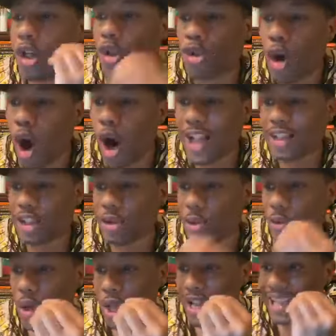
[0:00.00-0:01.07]
drawn
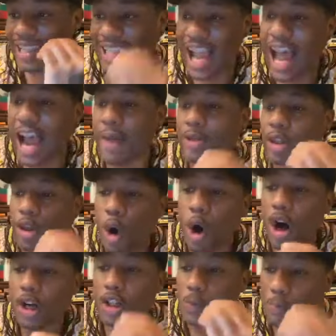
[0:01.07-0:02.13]
to Times
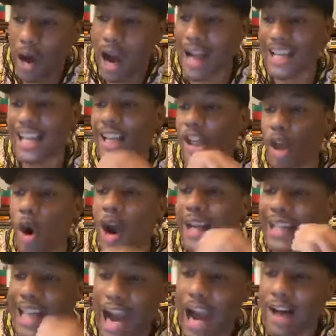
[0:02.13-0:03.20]
correspondent
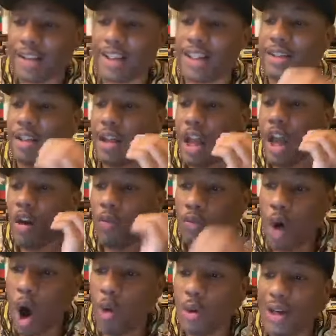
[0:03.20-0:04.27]
Lloyd Garrison
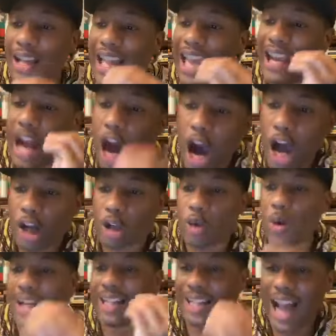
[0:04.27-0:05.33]
wrote an
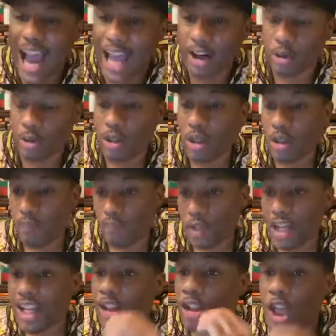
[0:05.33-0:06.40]
article entitled
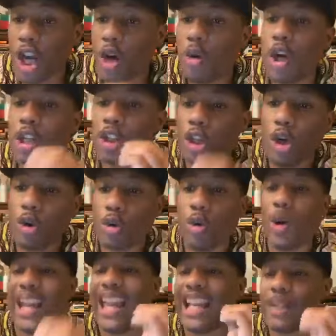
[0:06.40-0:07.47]
General
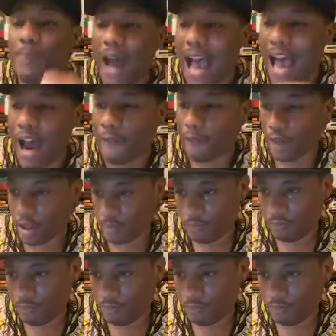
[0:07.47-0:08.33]
Ojukwu is Biafra